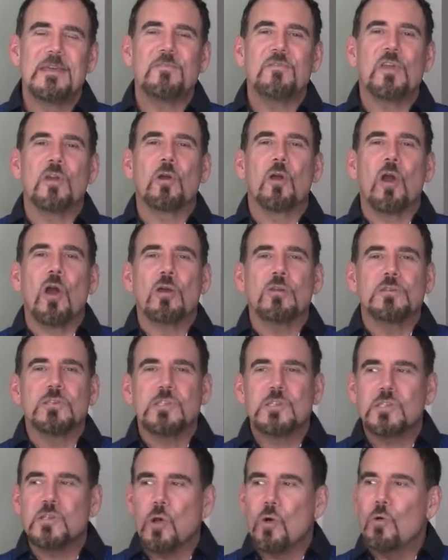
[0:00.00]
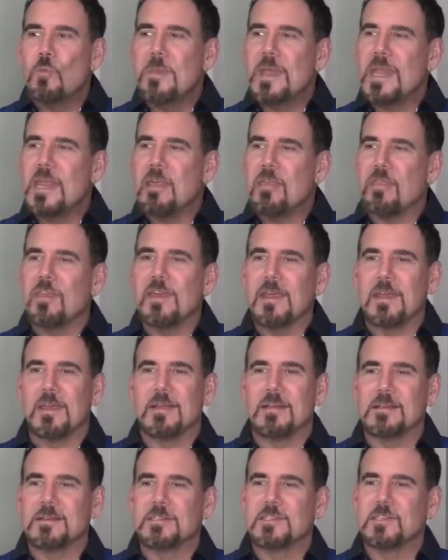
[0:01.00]
There are so many
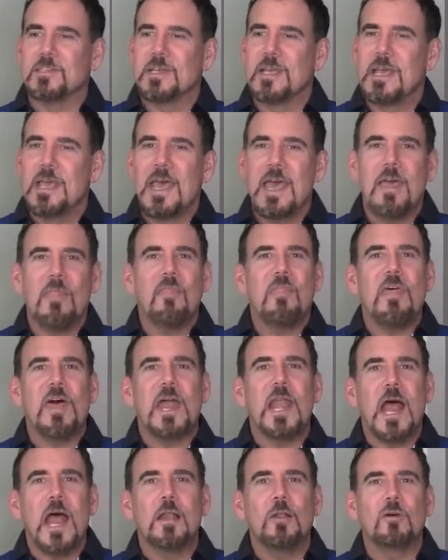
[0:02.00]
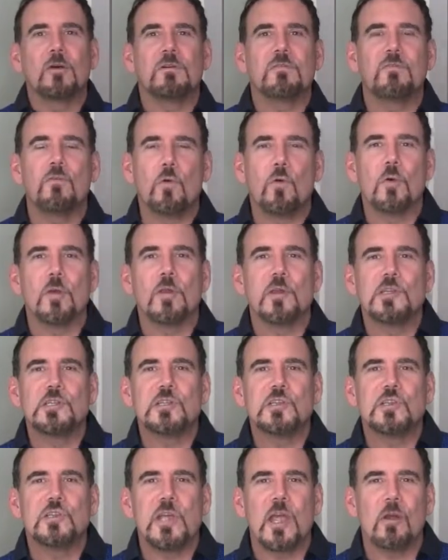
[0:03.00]
things that I look forward
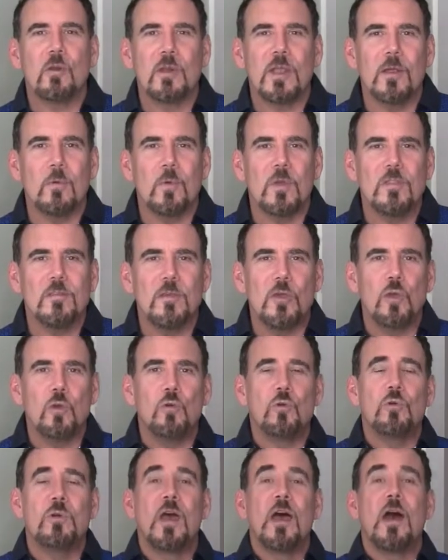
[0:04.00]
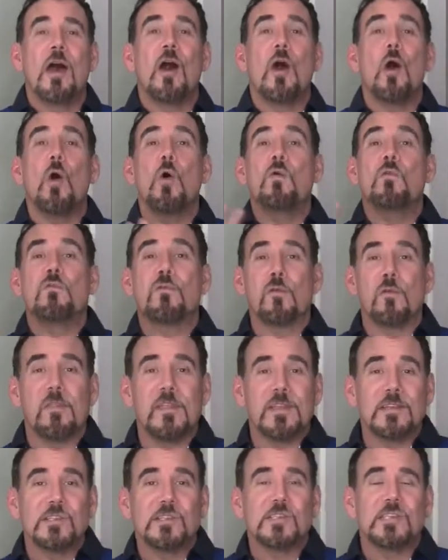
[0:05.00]
to sharing with you over
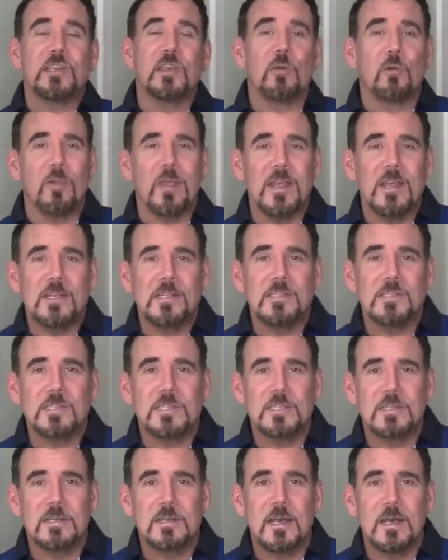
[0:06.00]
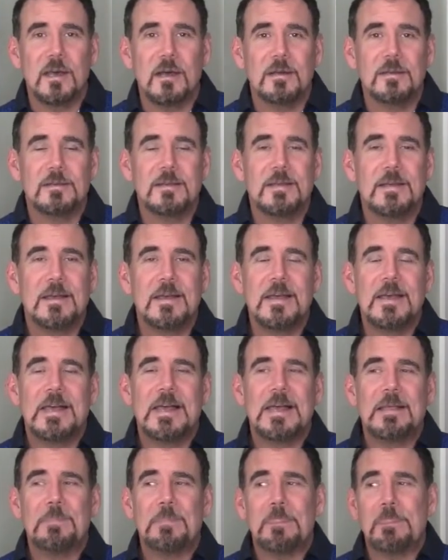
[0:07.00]
this series.
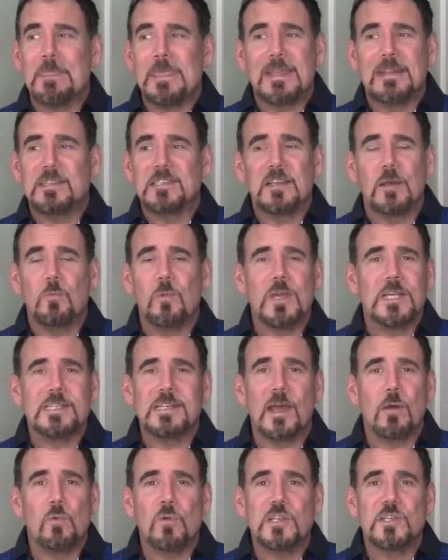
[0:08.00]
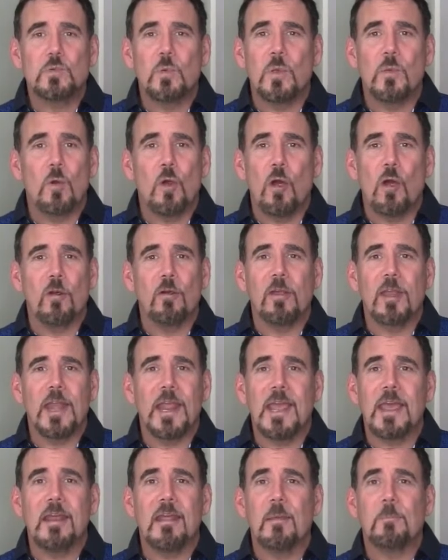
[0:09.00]
In some ways, I wish we were
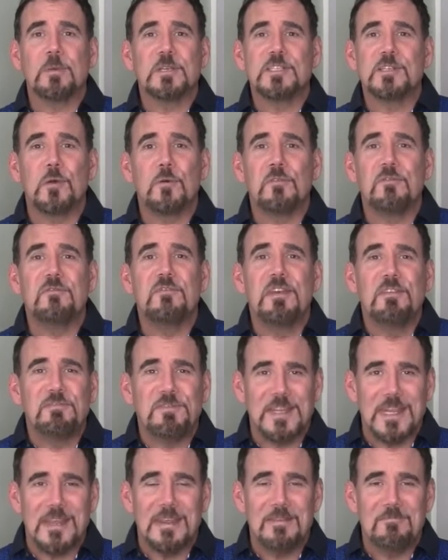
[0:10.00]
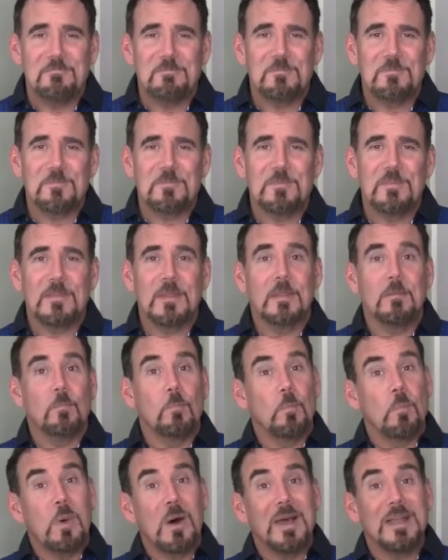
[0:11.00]
already at episode 50,
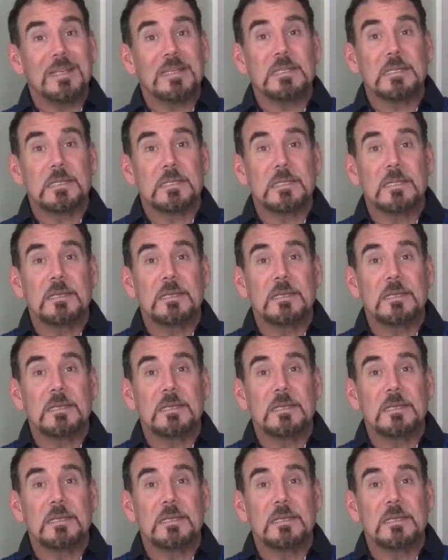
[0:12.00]
but